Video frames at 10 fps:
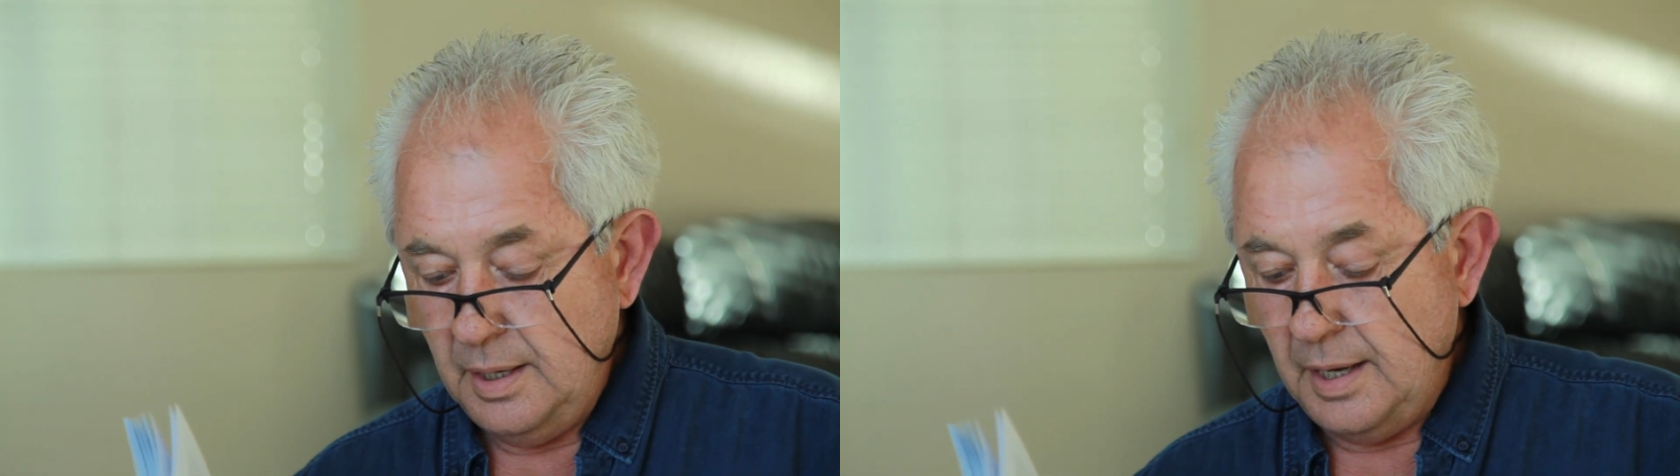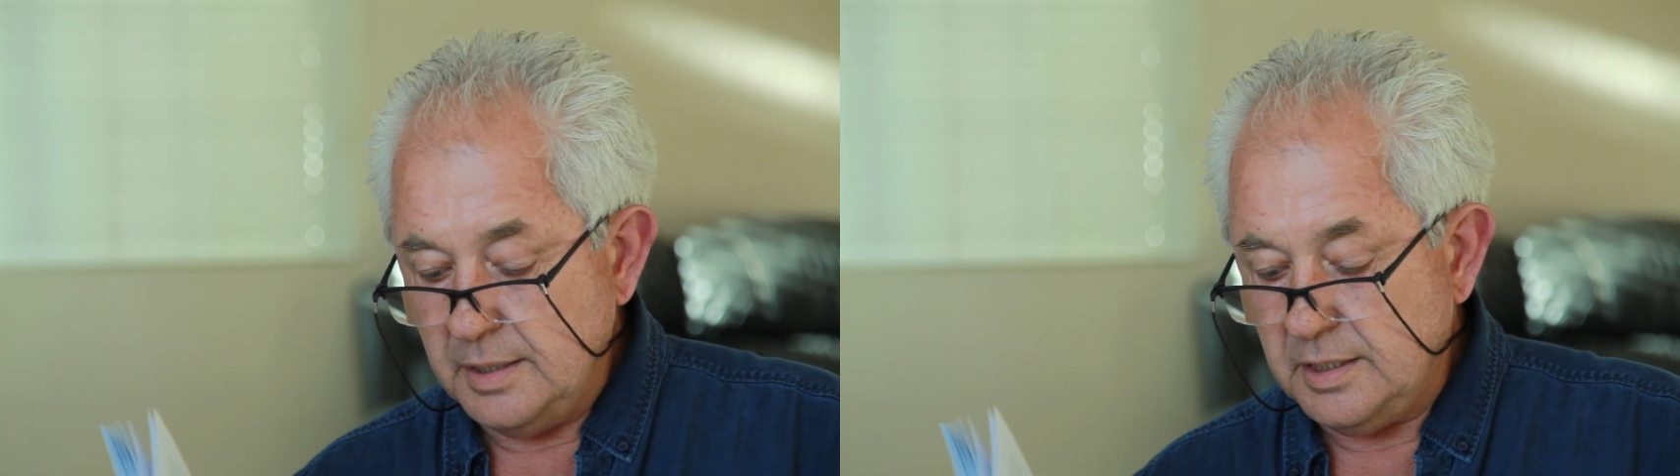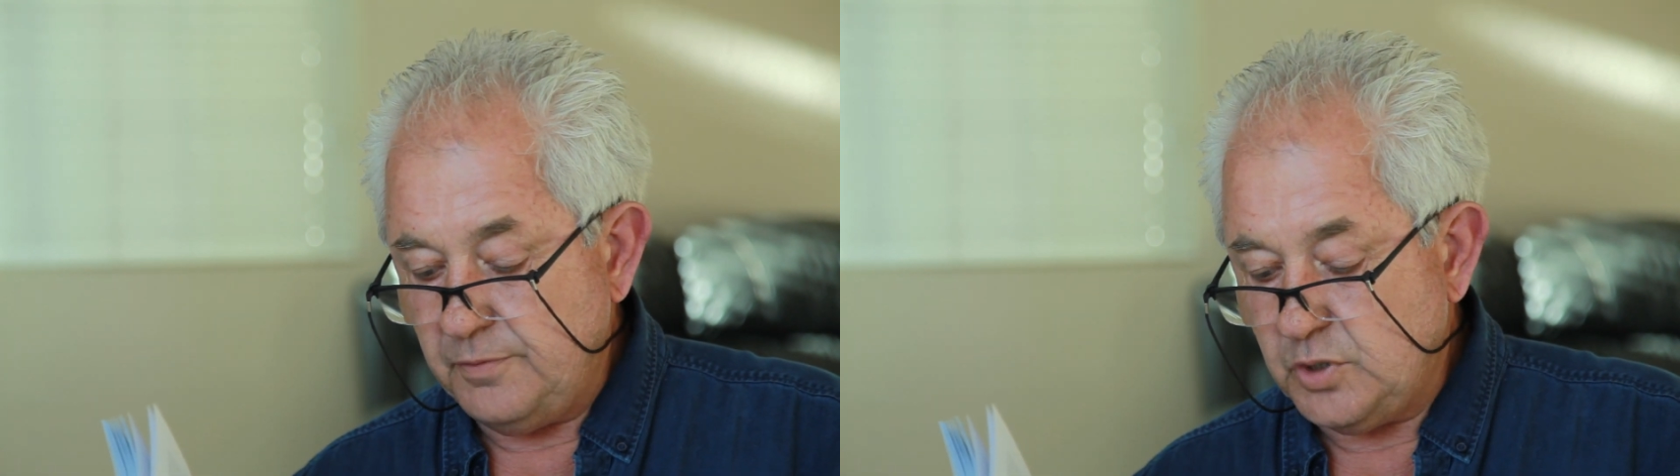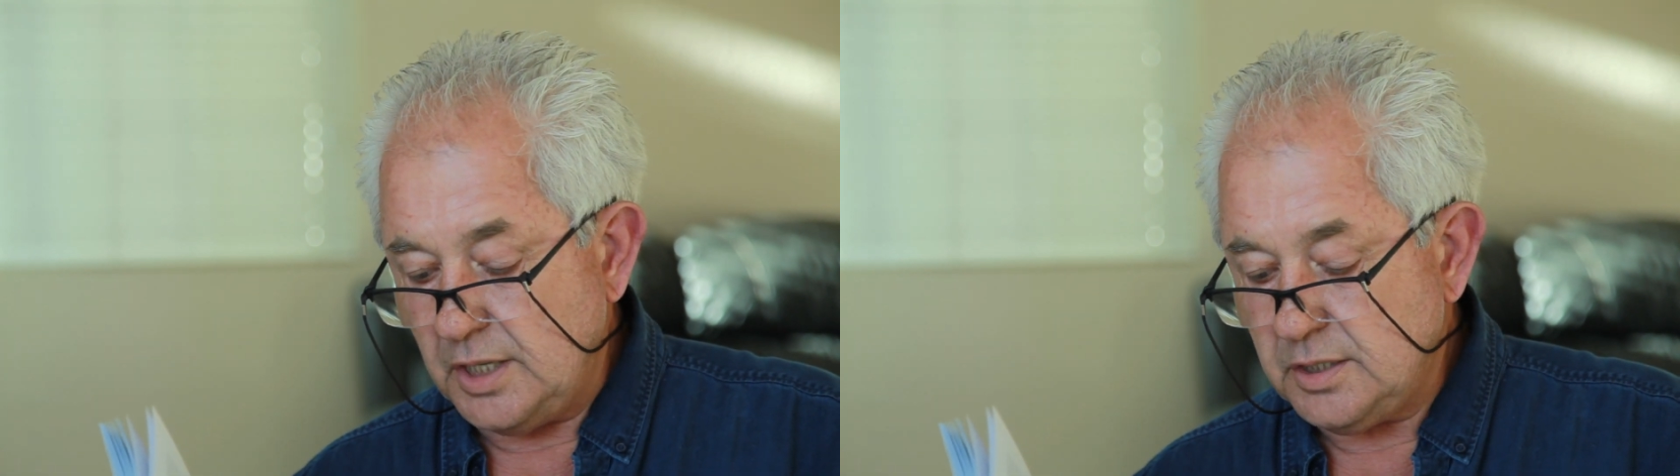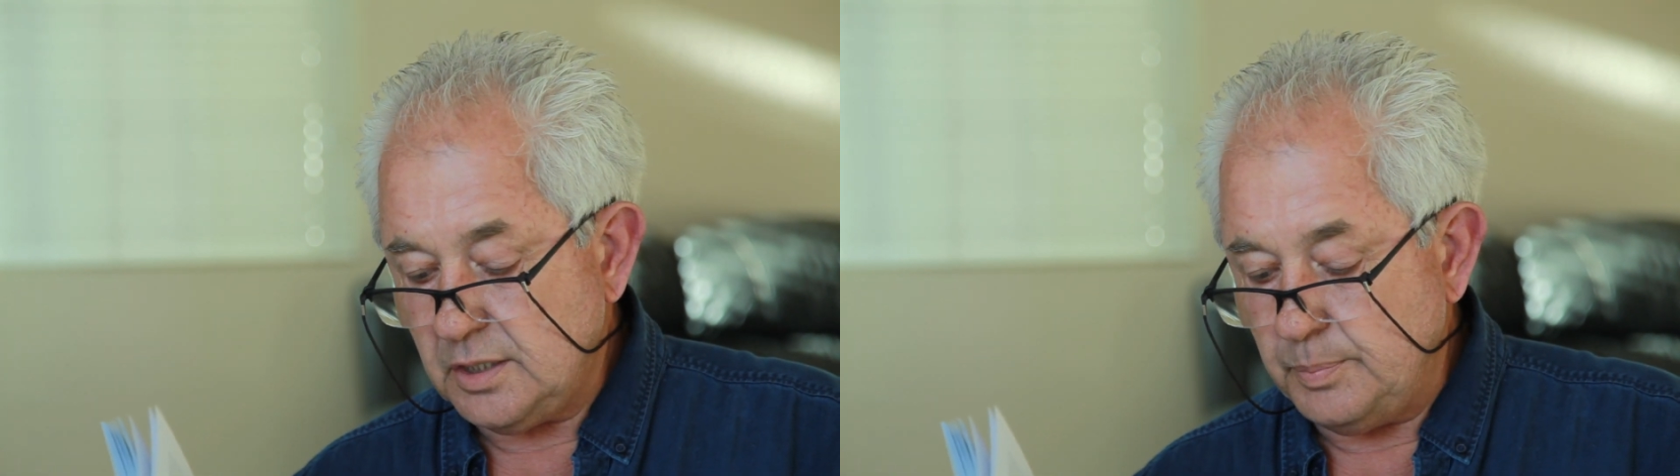as if
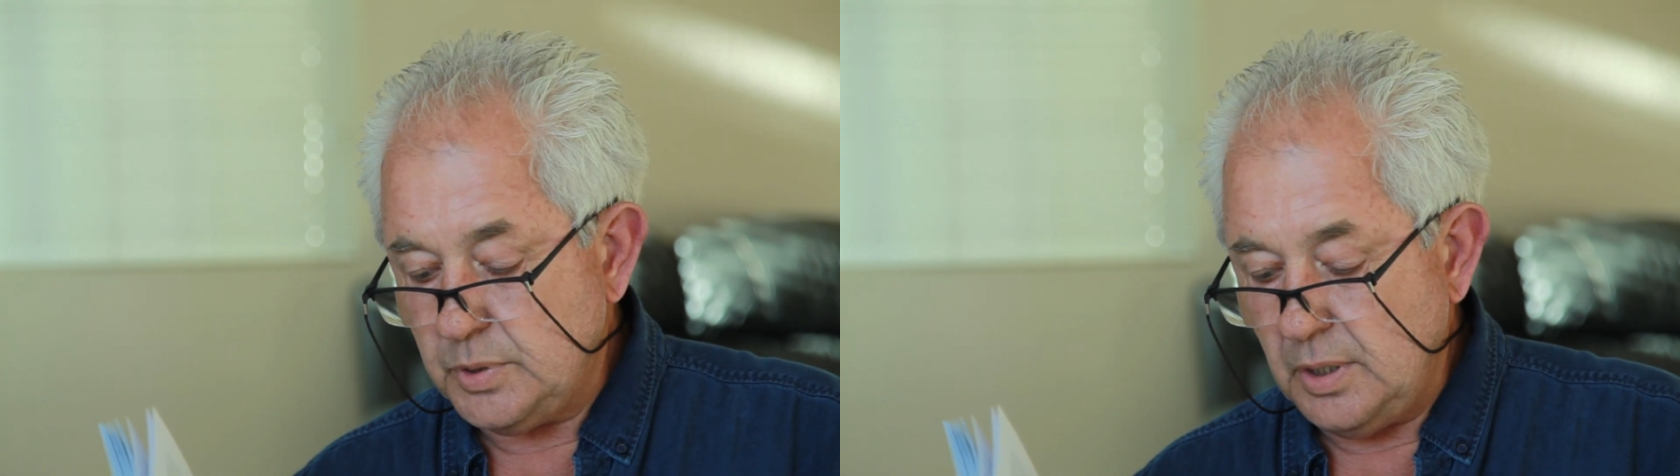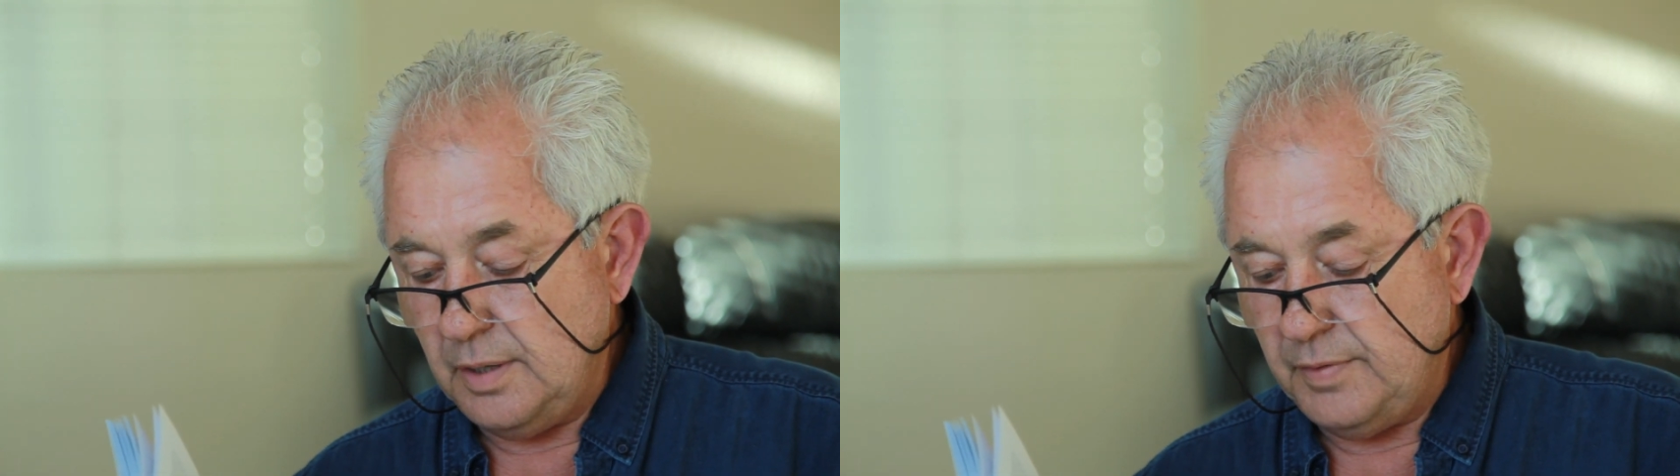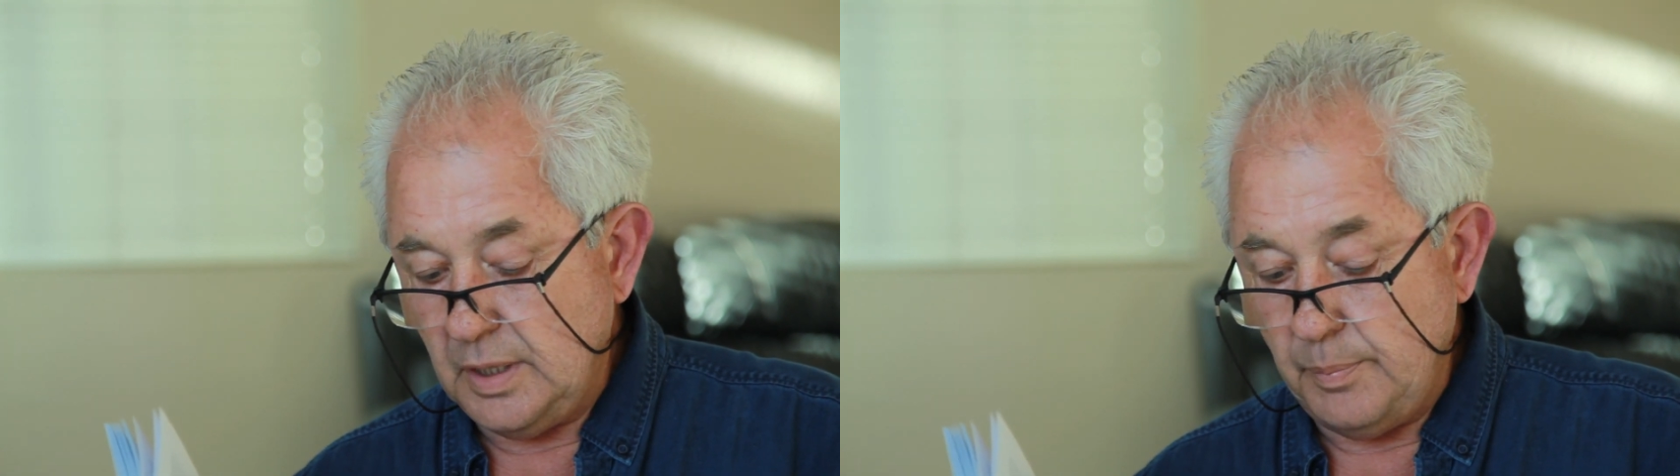just observing